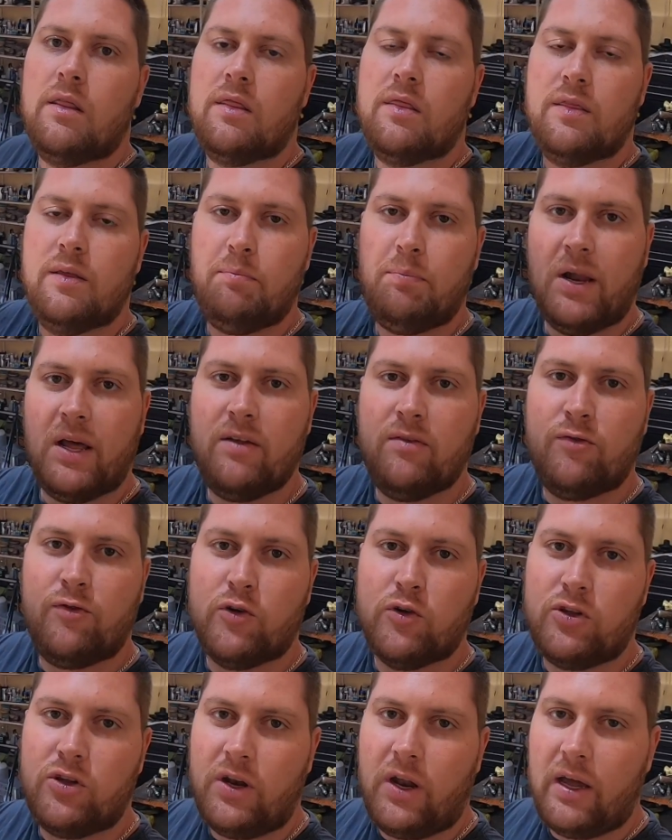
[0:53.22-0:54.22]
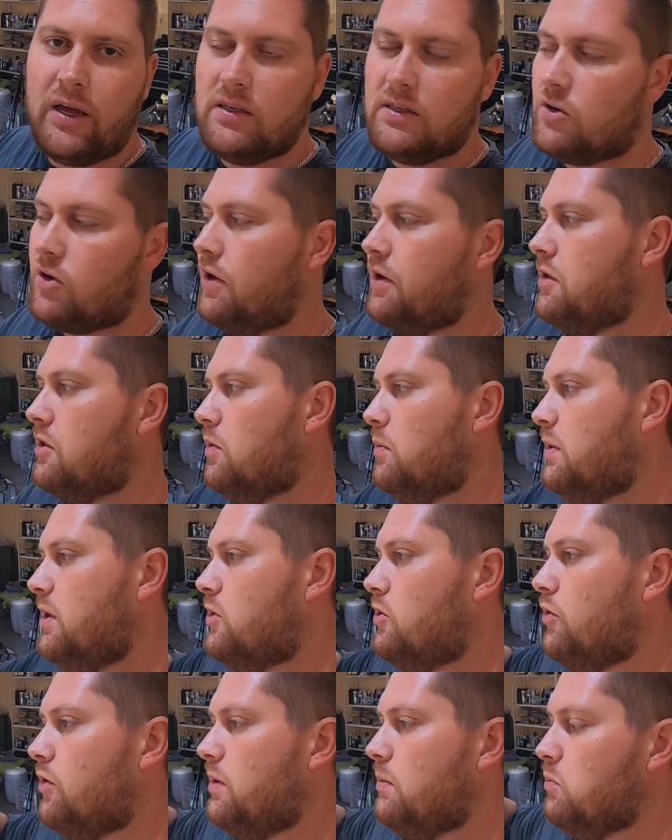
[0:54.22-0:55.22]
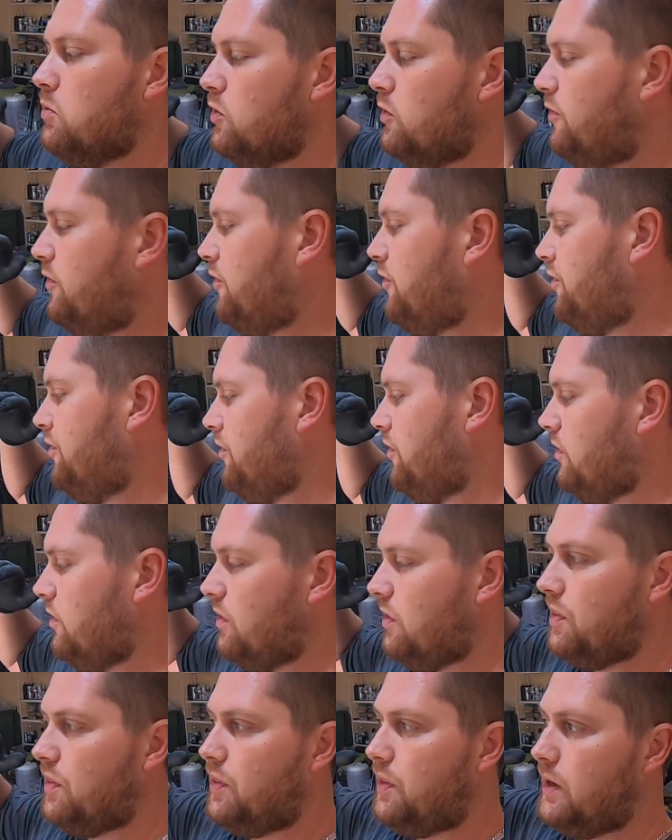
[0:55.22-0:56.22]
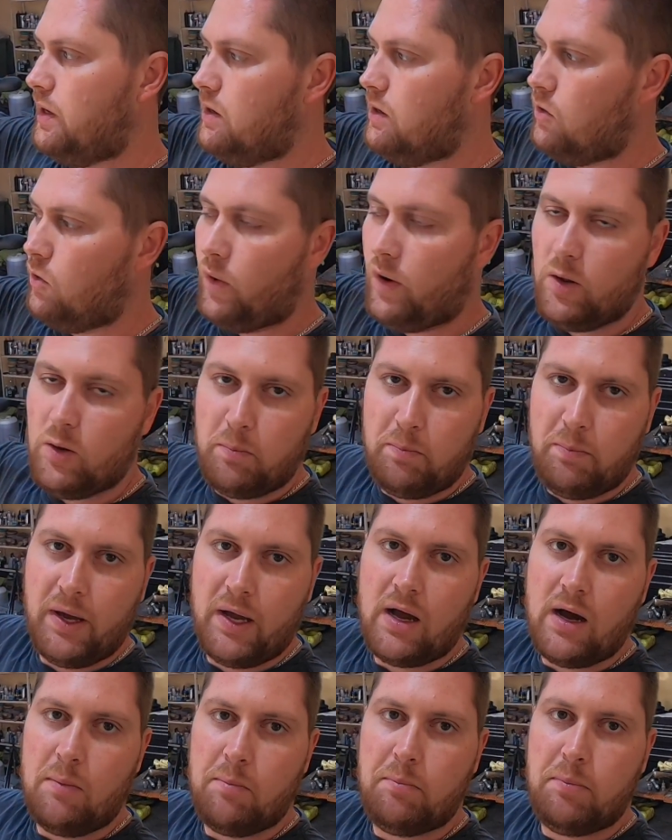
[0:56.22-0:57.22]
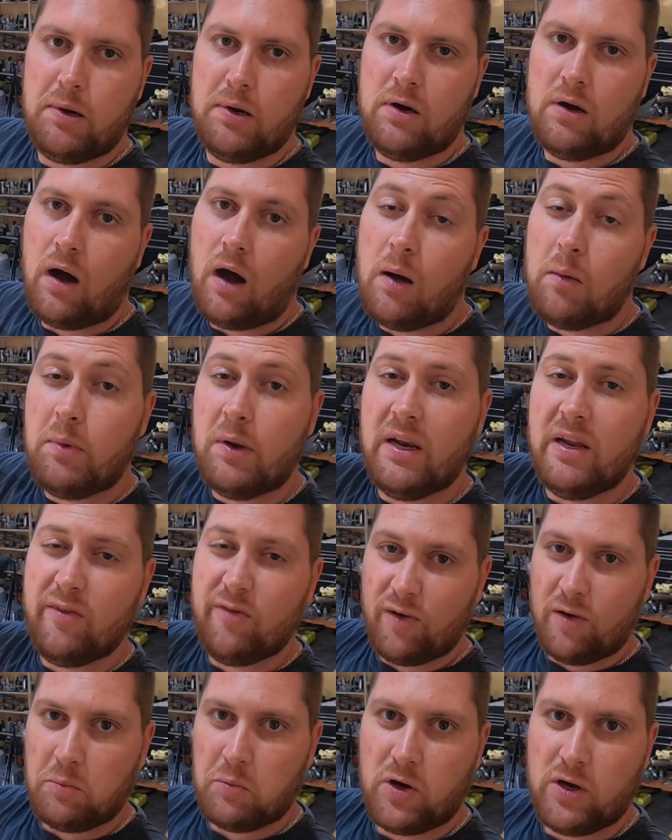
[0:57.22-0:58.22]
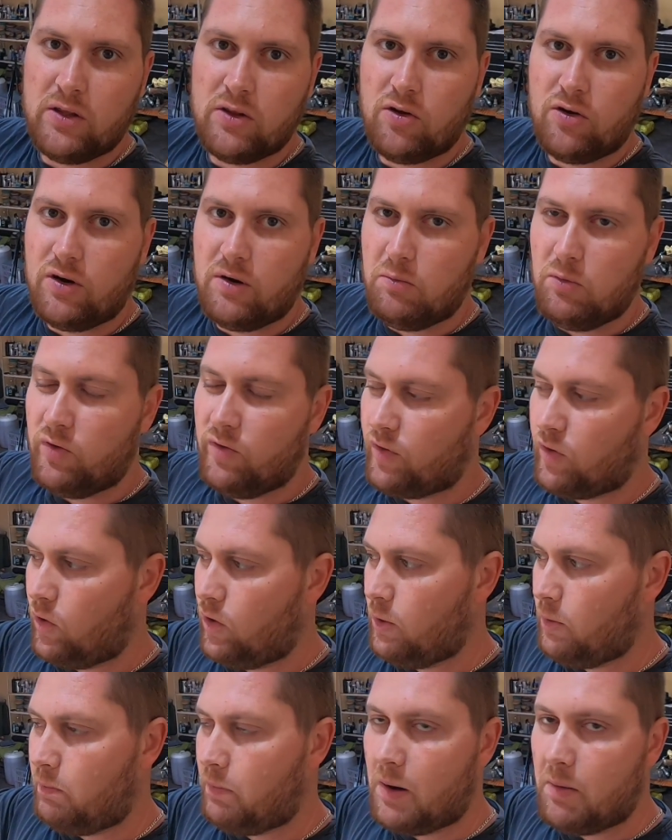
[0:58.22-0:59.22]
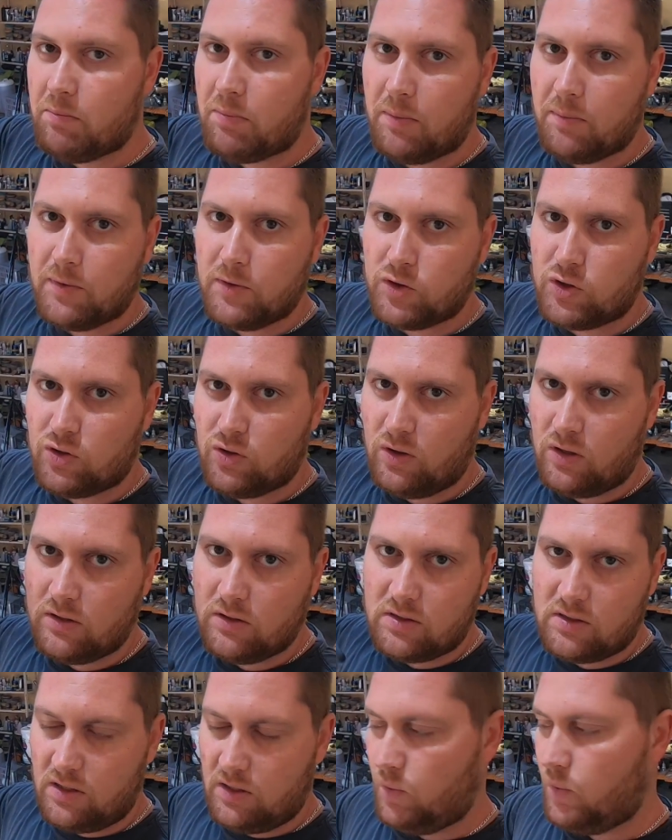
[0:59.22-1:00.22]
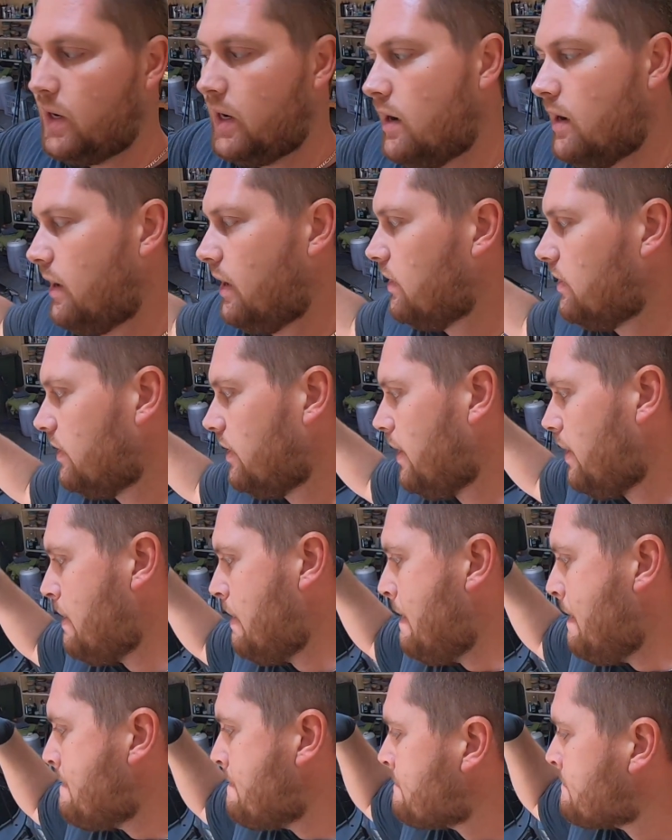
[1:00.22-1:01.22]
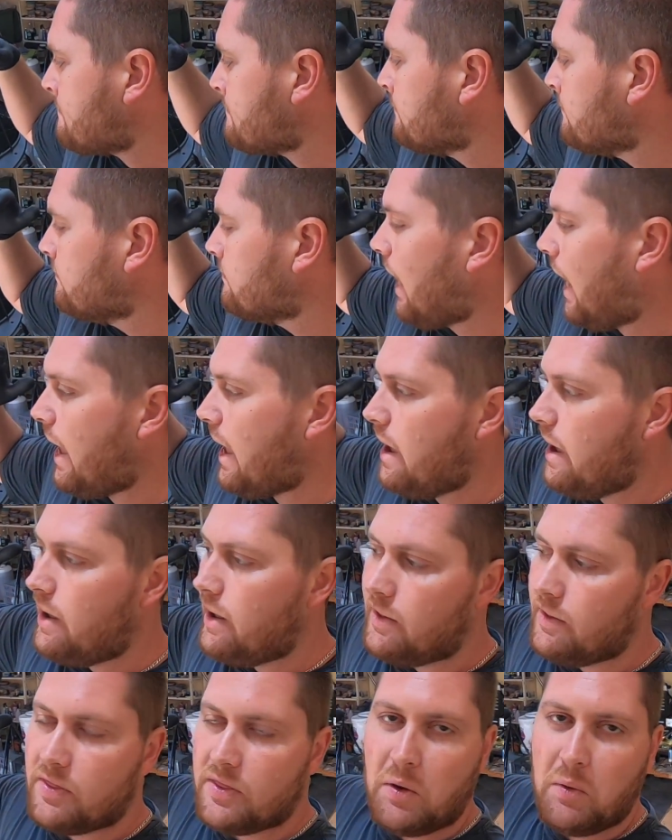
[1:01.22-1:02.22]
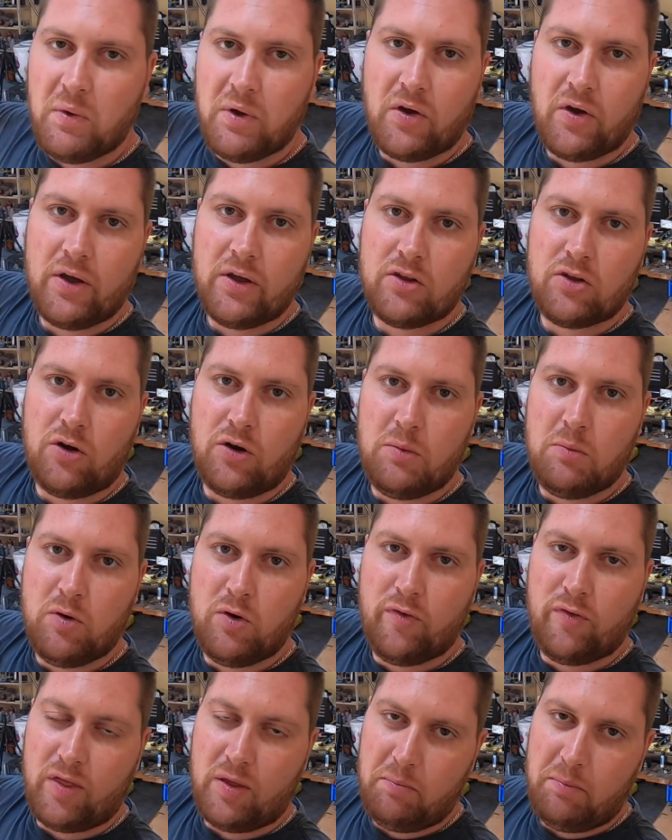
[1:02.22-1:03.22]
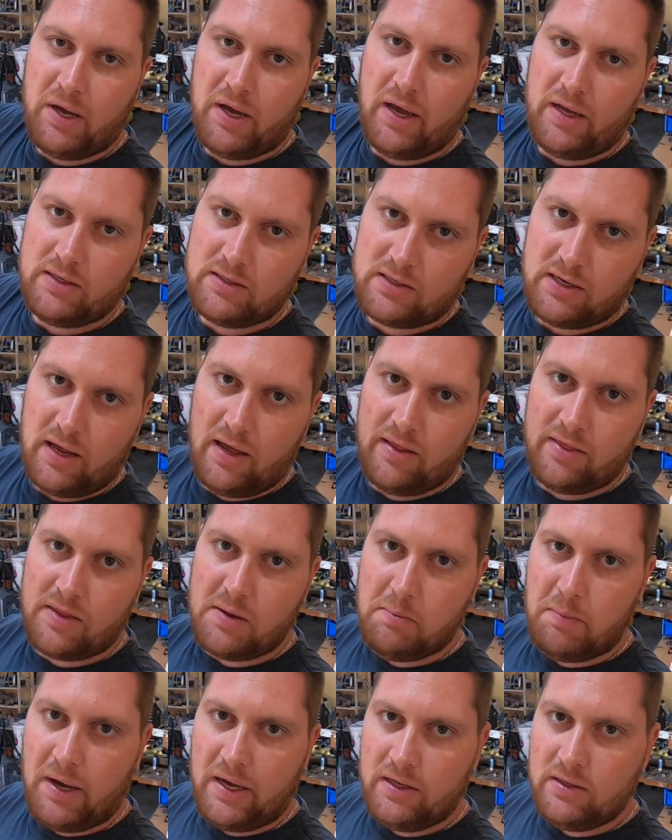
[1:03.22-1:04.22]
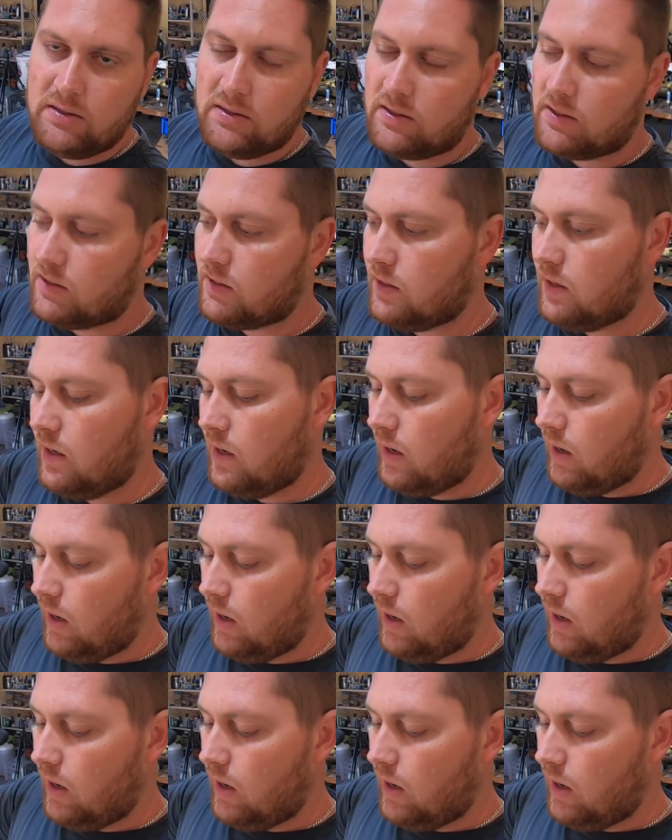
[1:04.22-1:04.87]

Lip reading: The plan for today is going to be to remove the oil pickup. I believe I'm going to remove the oil pump. I'm not sure, I'll see when I get there. And then we're going to remove the big ends and the mains